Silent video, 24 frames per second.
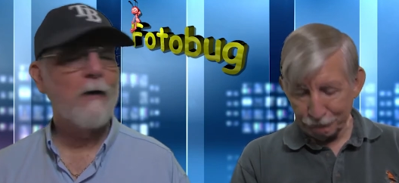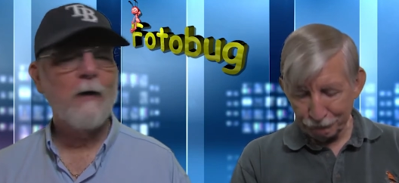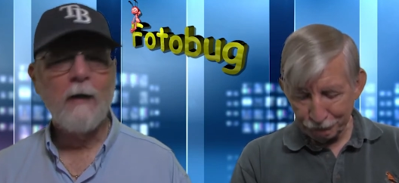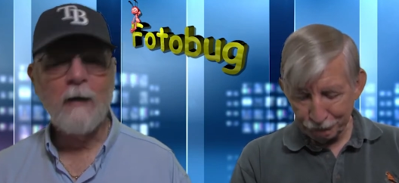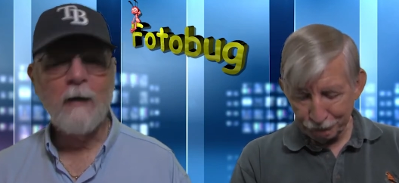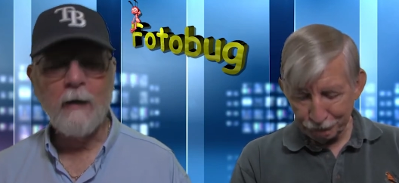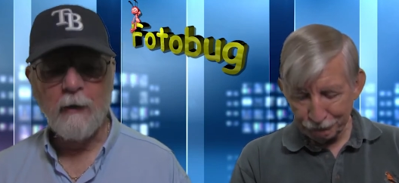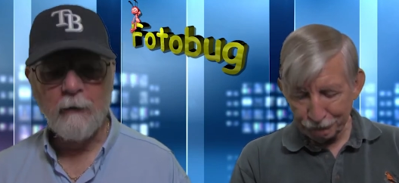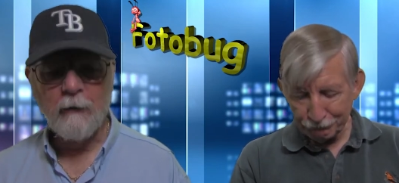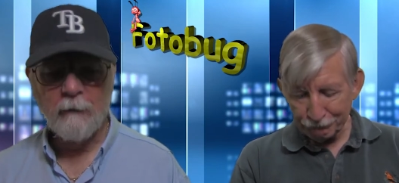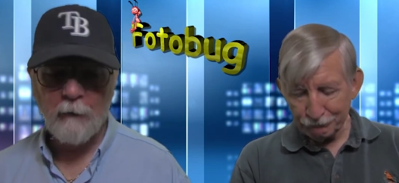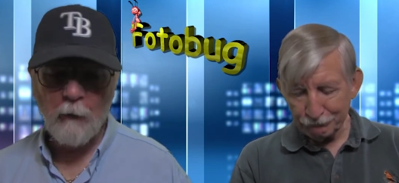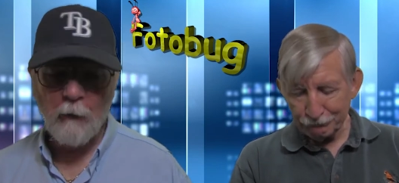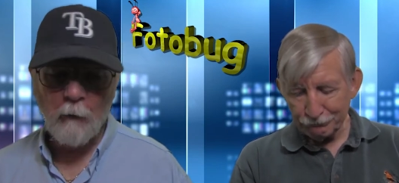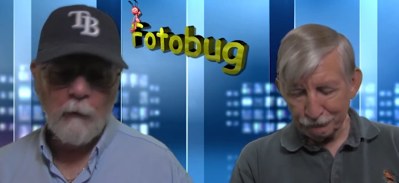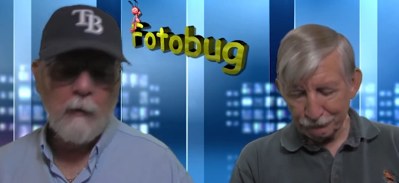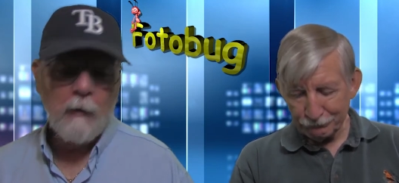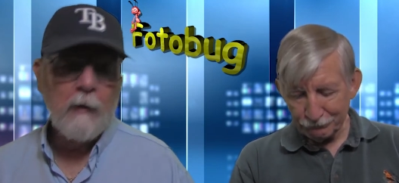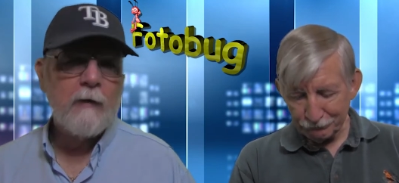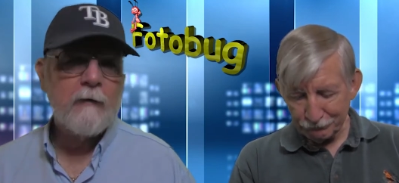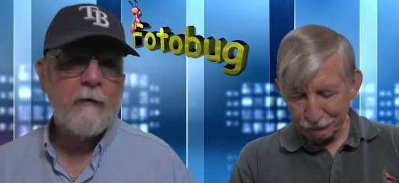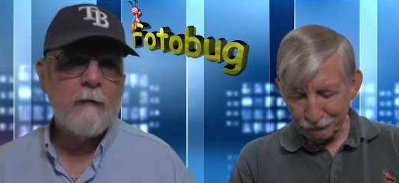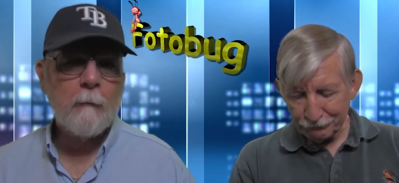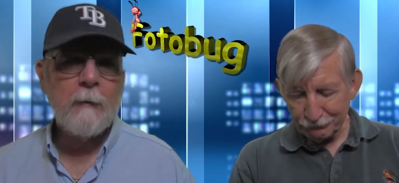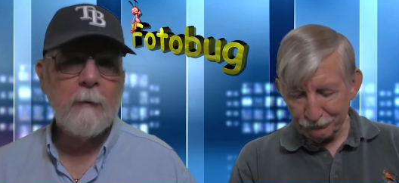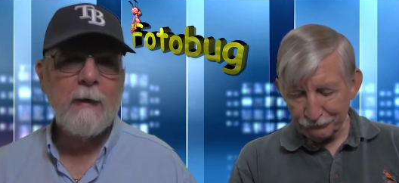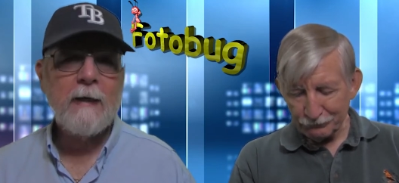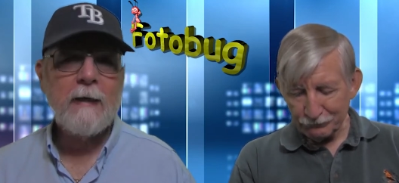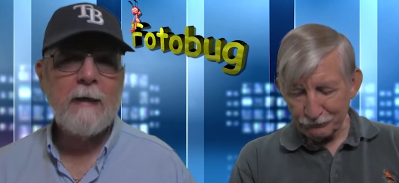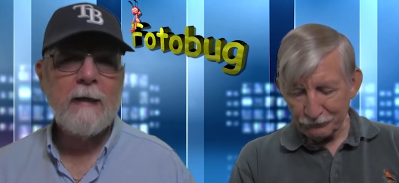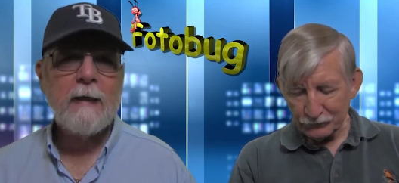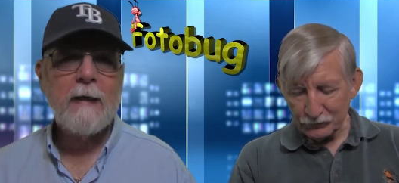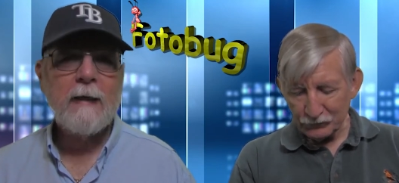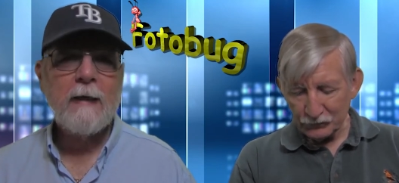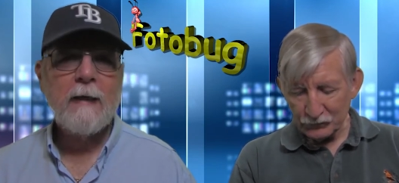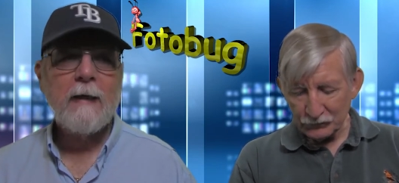Speaker 1: Uh, so to
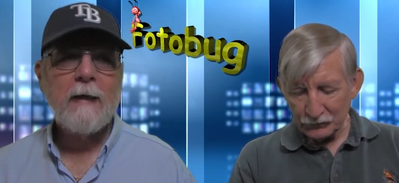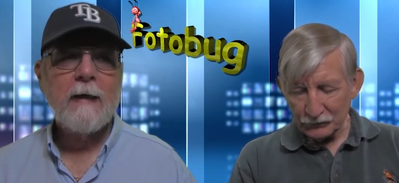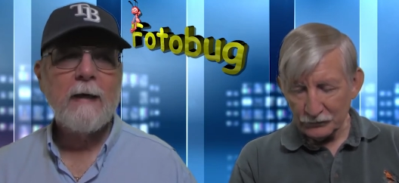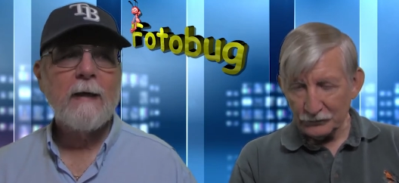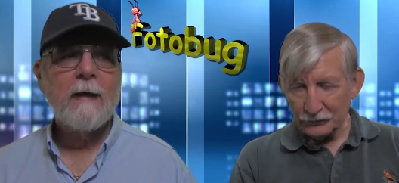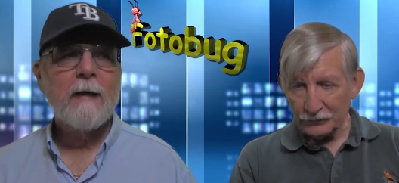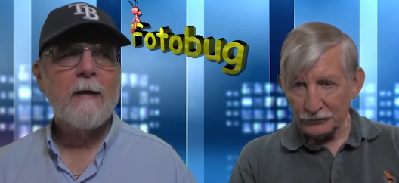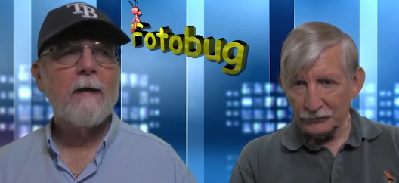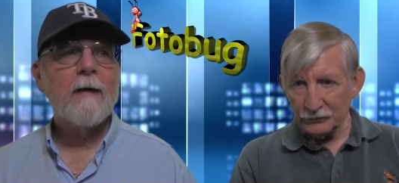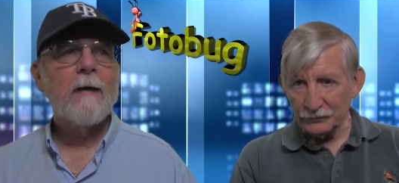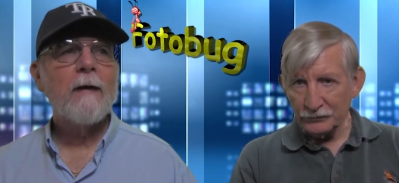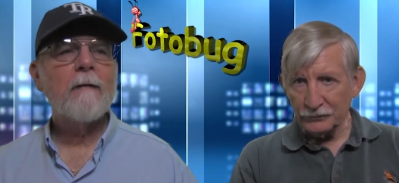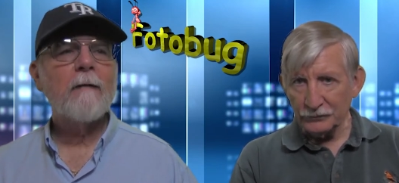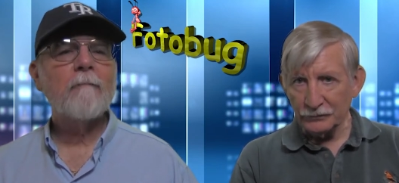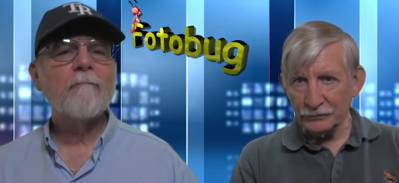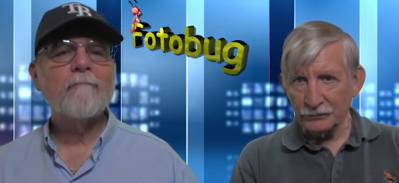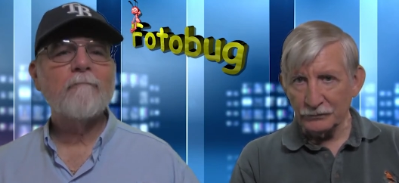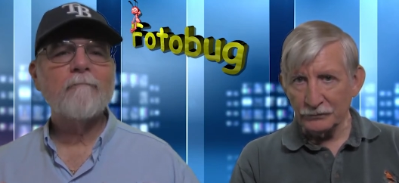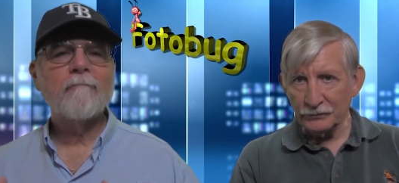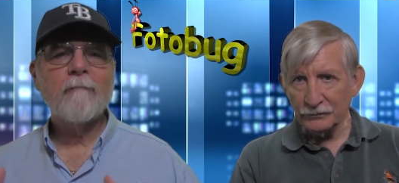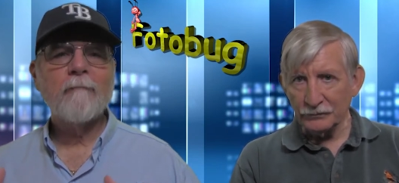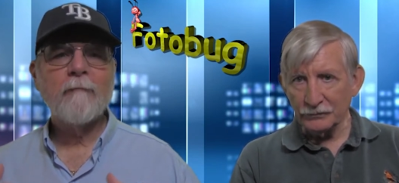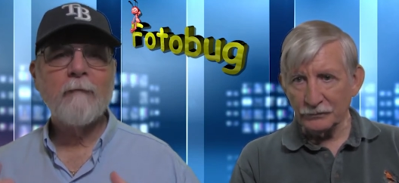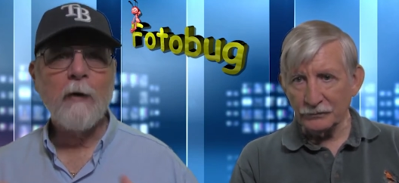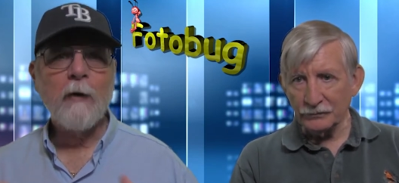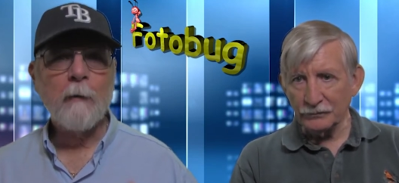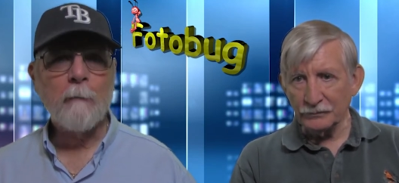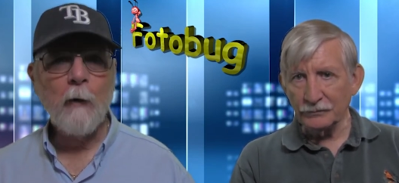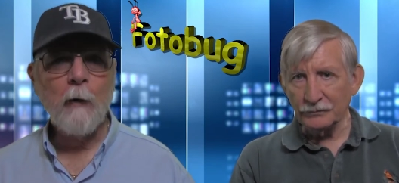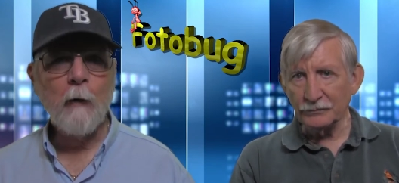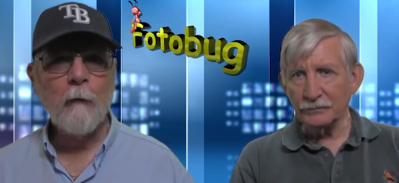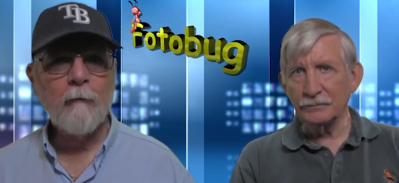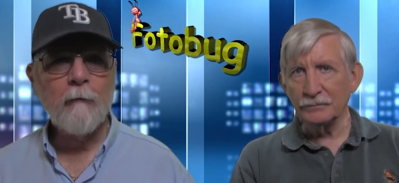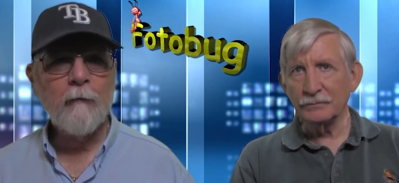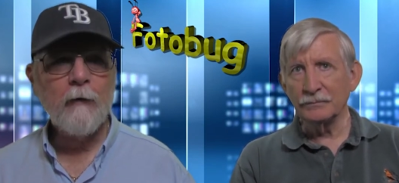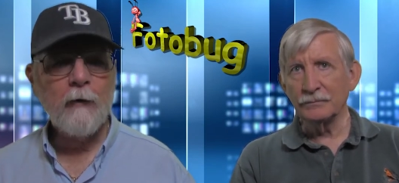me, they're
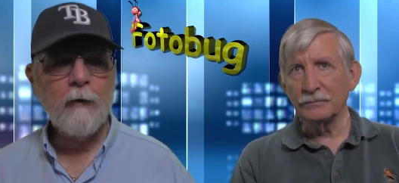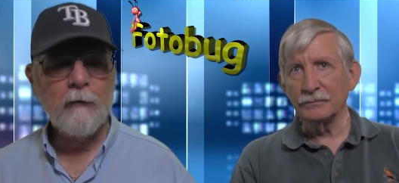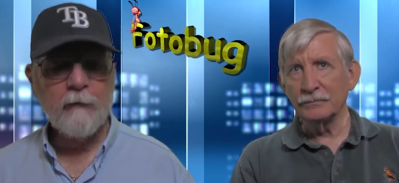both very